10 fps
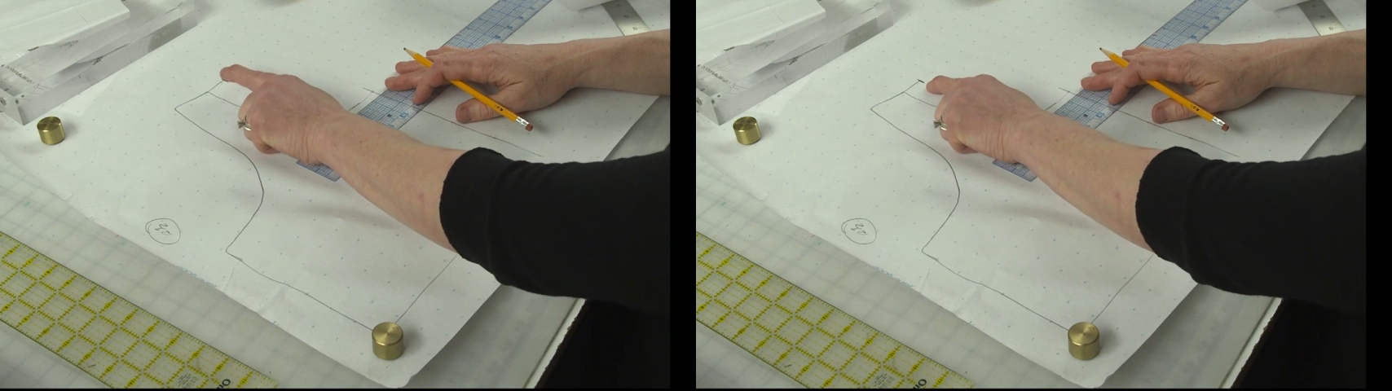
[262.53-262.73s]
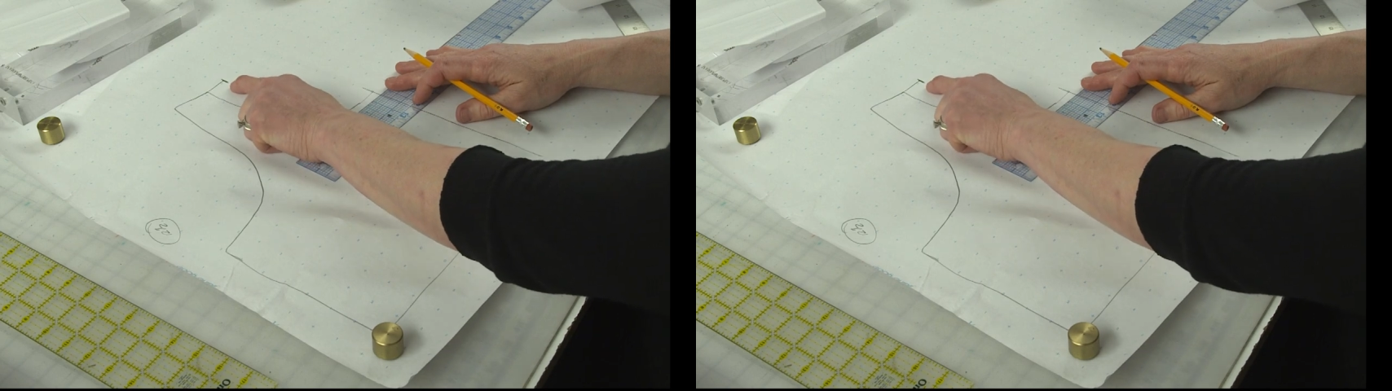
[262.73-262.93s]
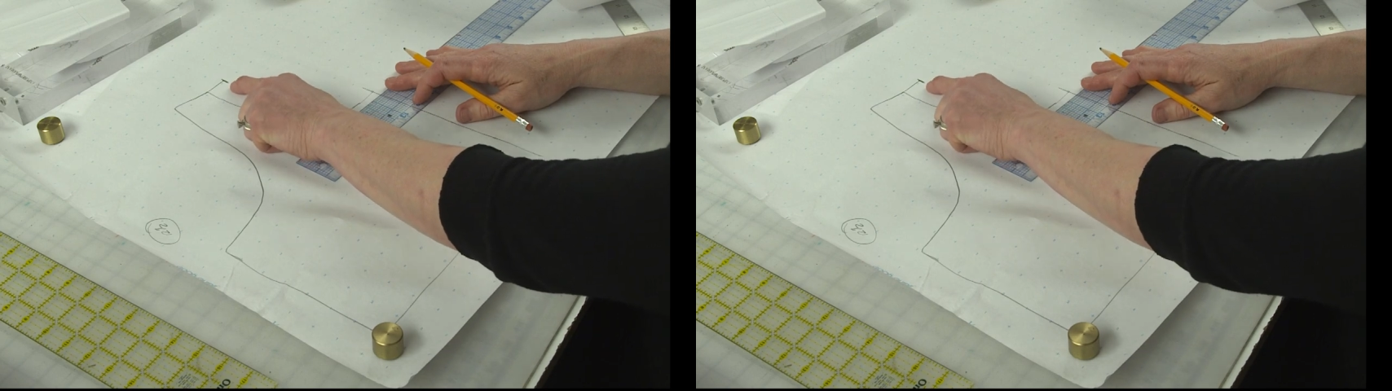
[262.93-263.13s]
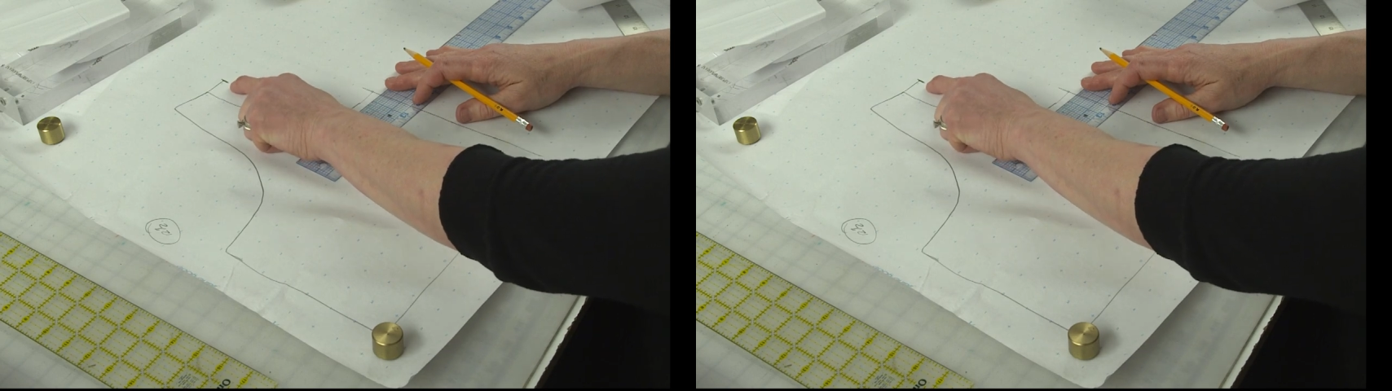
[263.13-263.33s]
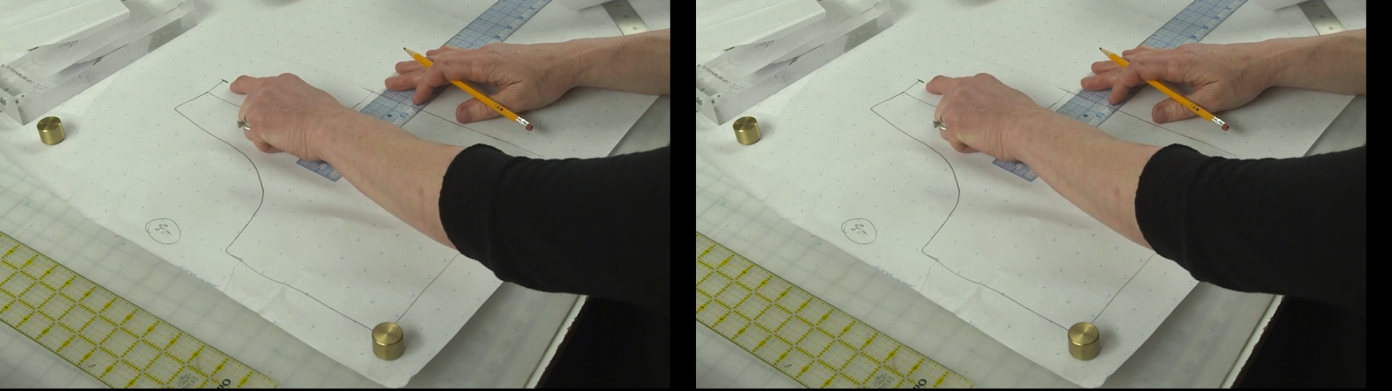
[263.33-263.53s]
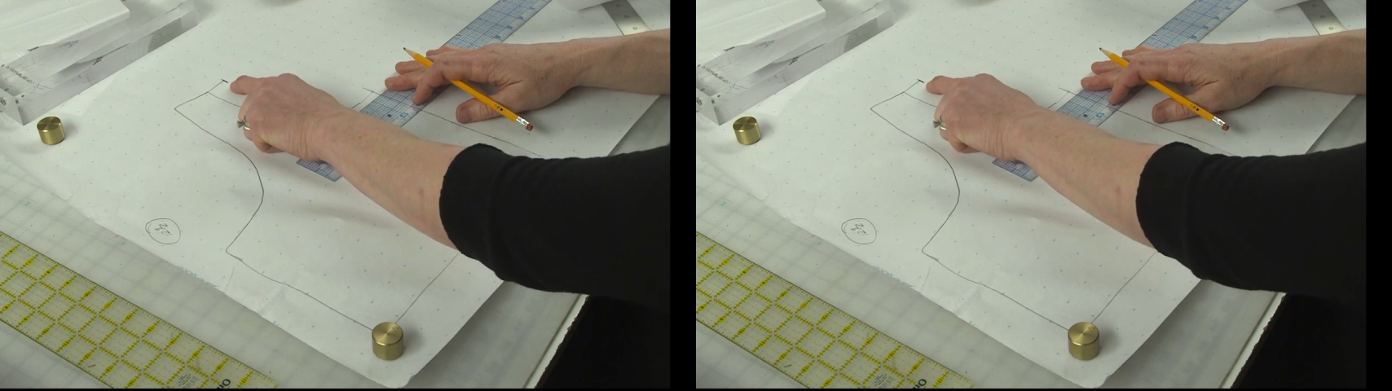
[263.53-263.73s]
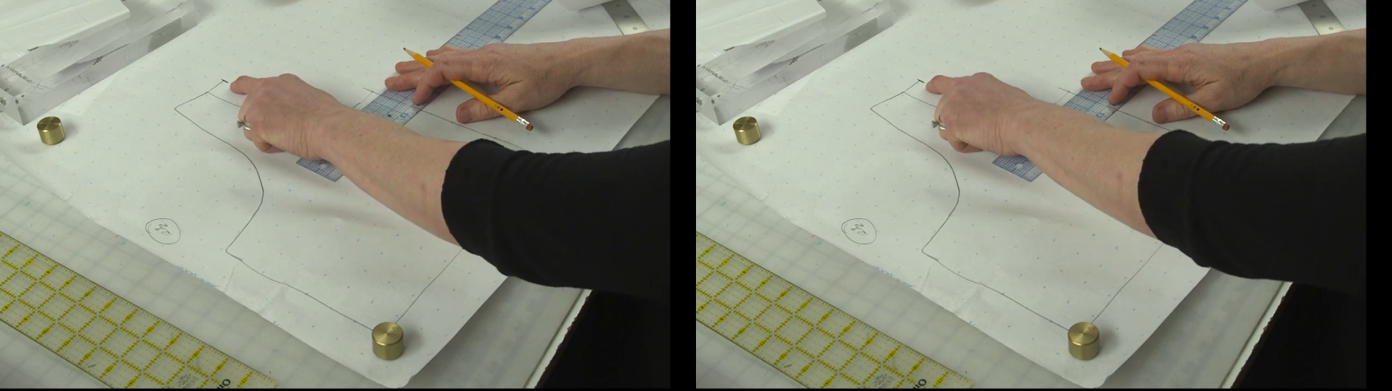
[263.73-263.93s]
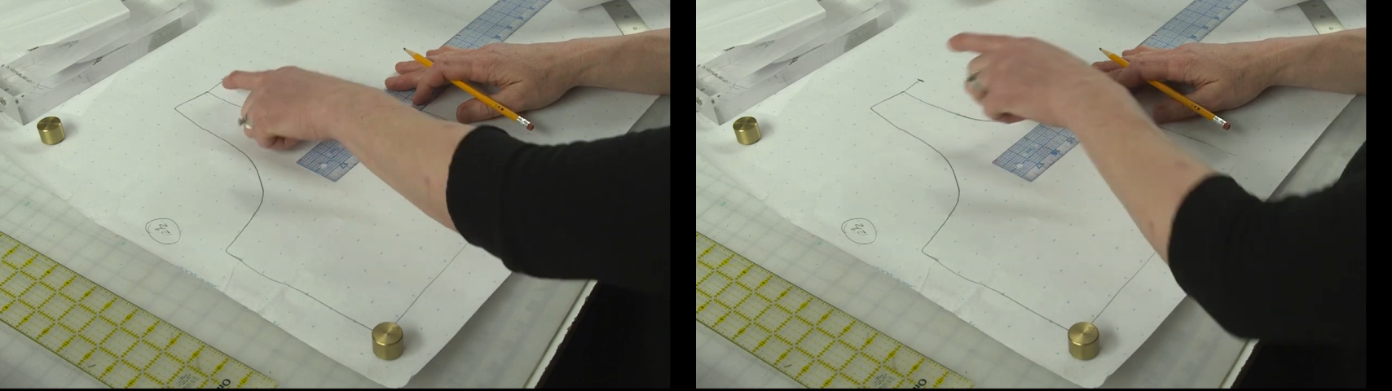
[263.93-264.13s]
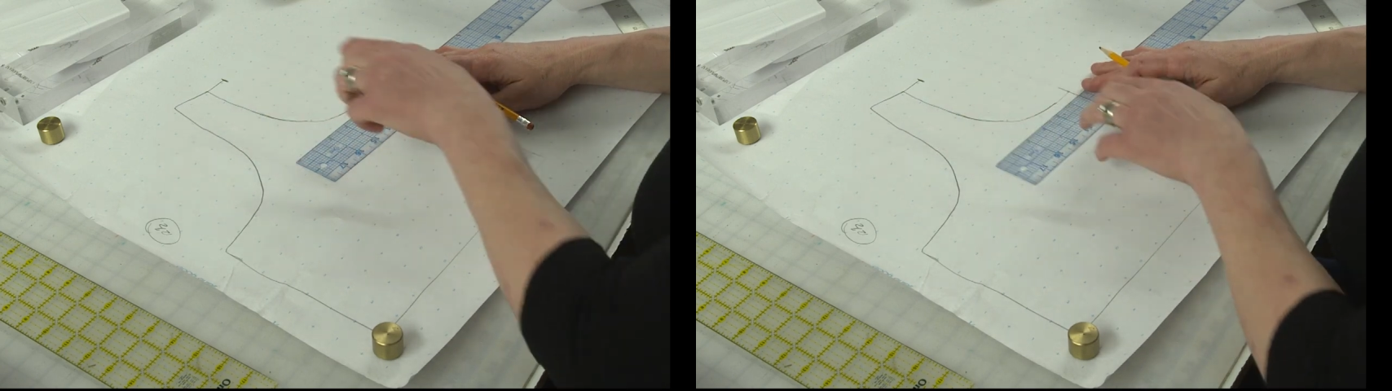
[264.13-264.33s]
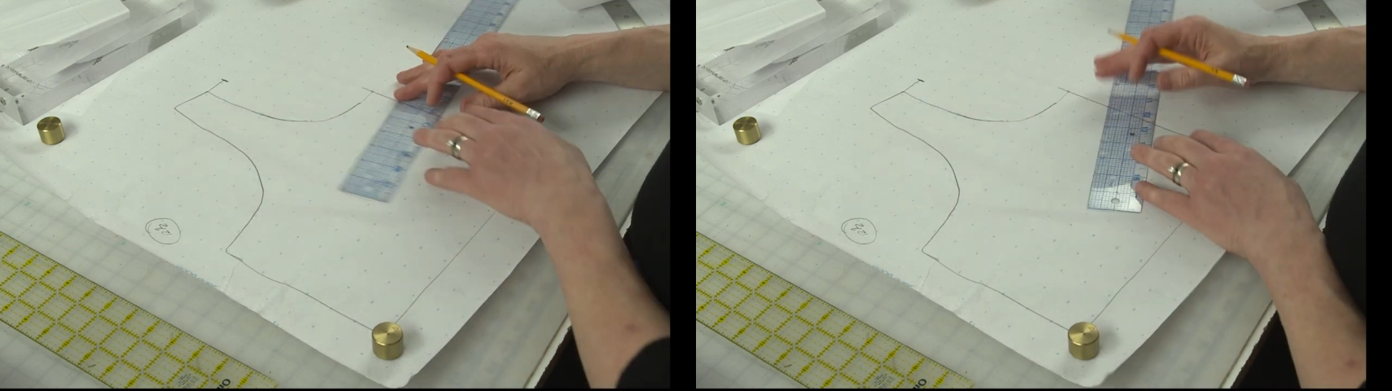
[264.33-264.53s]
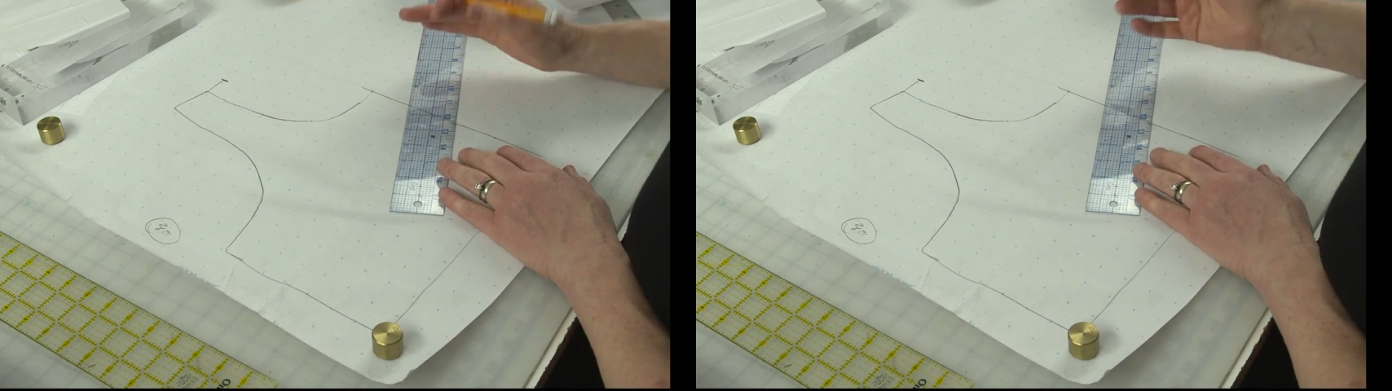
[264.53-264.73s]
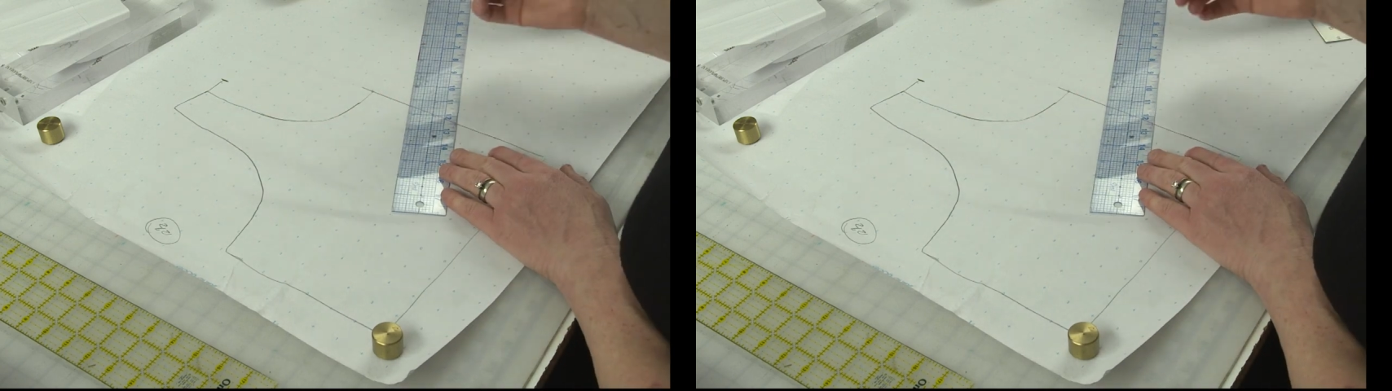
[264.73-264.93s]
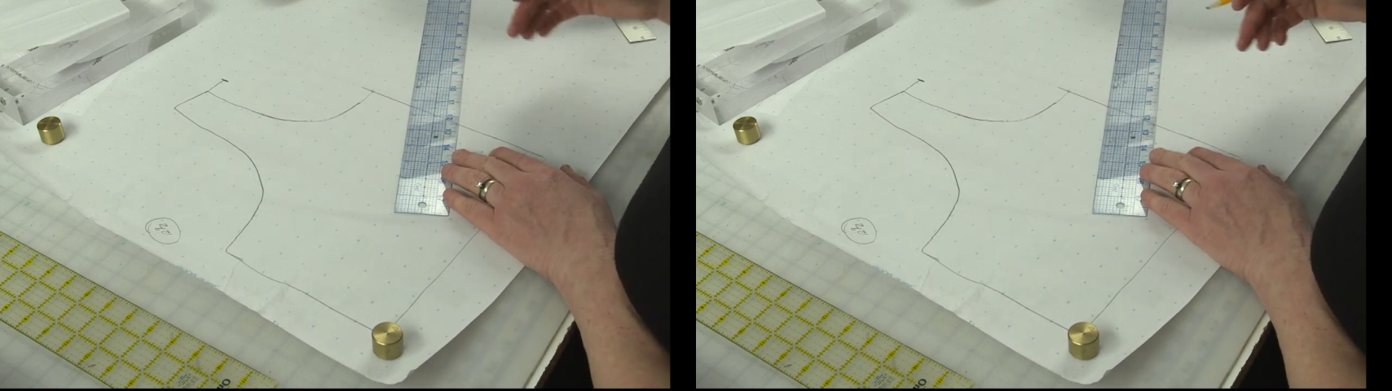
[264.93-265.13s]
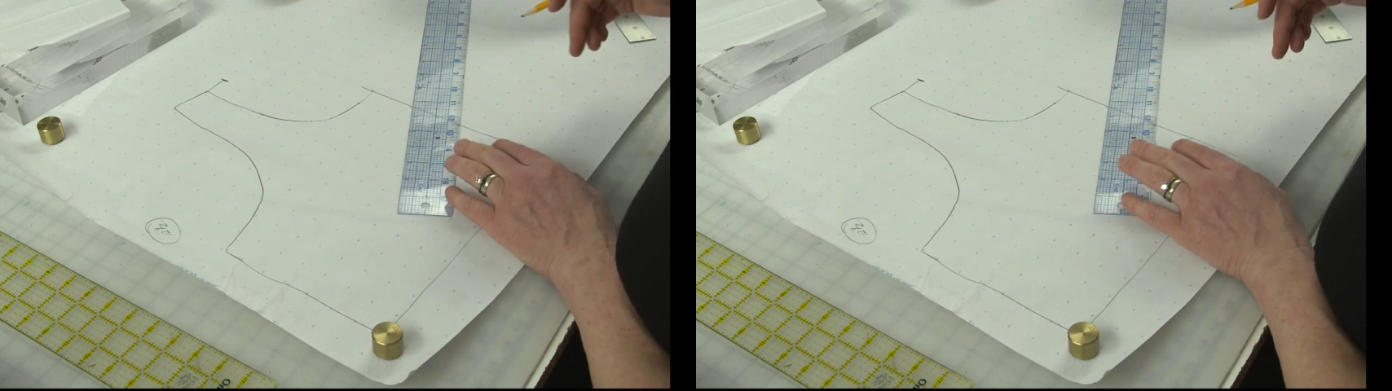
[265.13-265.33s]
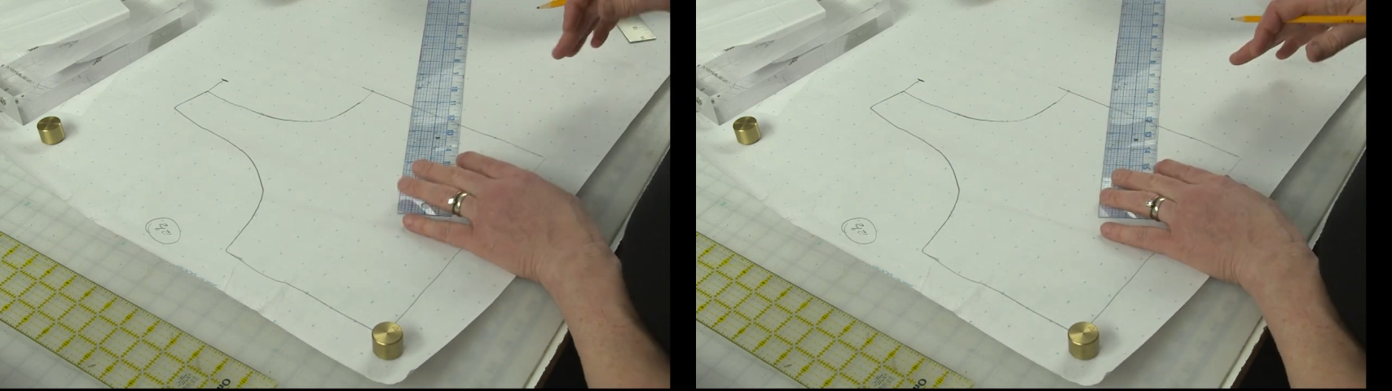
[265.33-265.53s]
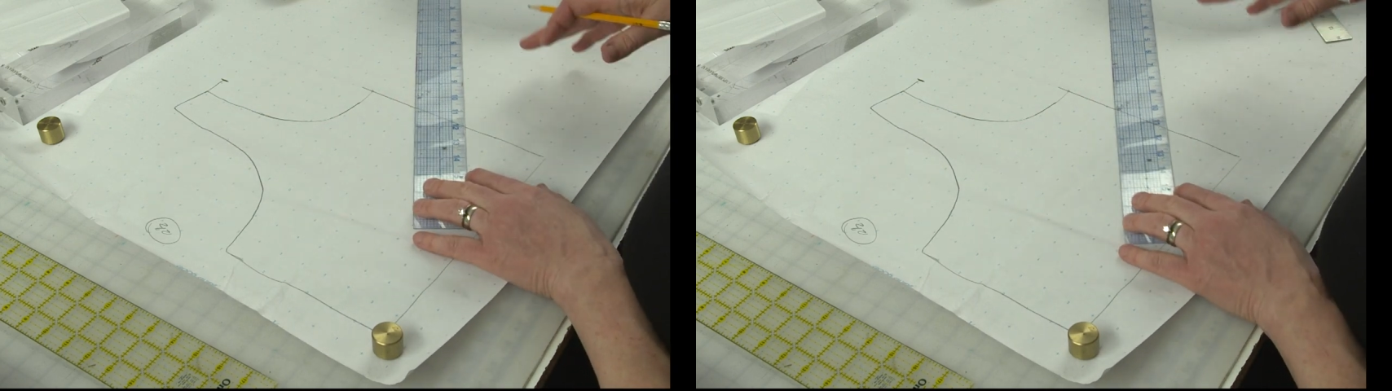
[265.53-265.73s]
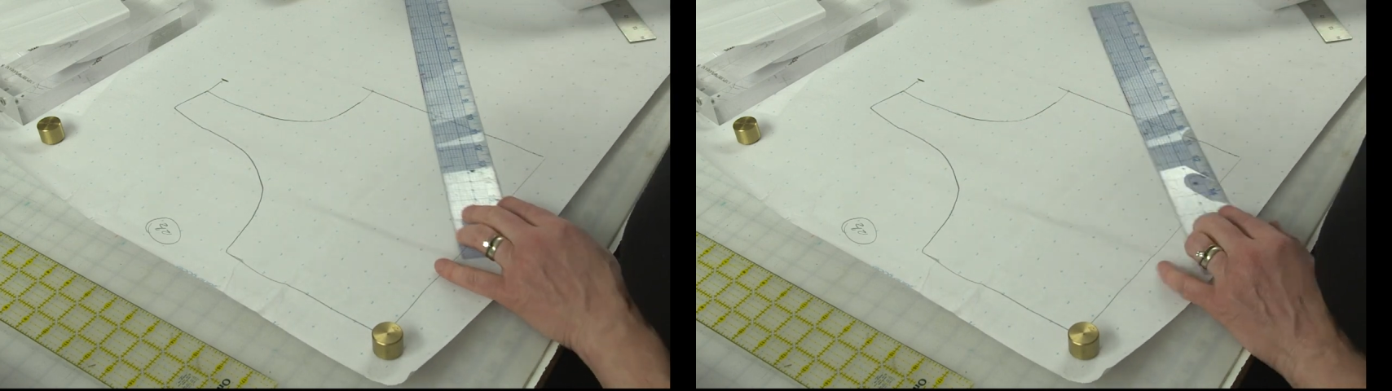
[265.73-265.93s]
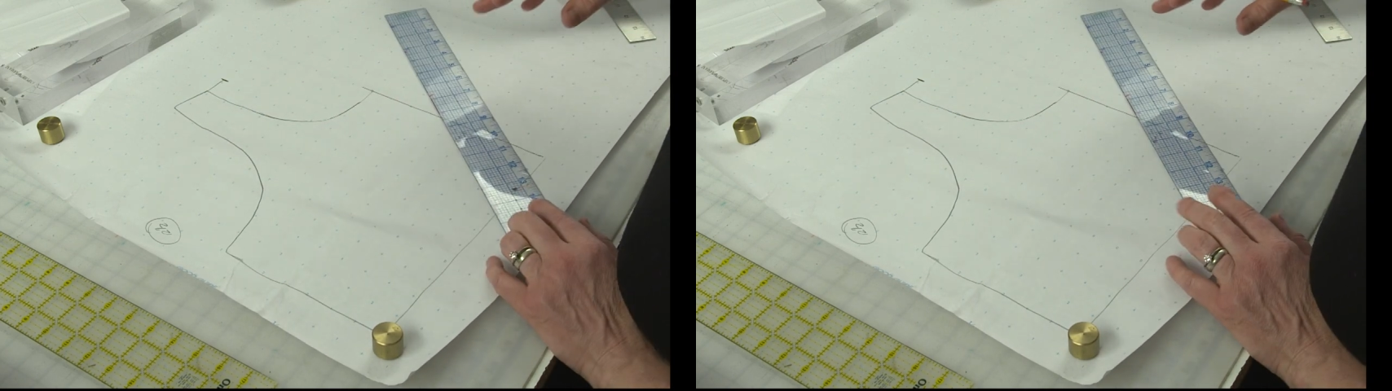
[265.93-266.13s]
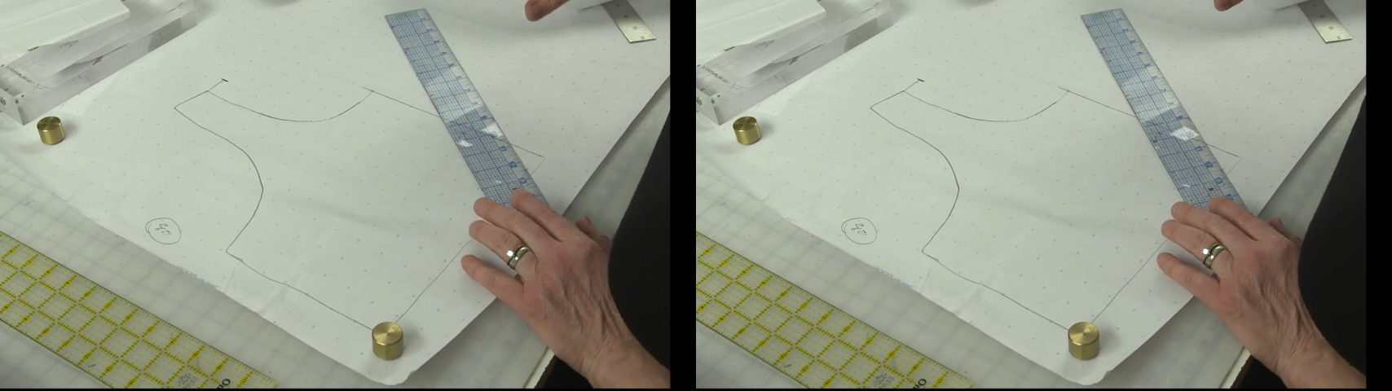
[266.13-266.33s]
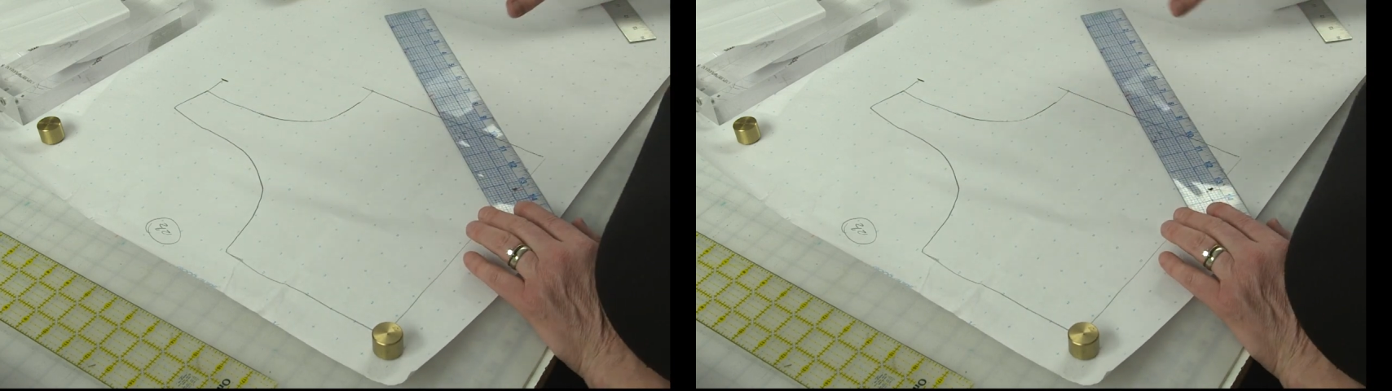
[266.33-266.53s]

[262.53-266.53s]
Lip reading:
Nobody's mouth can be seen.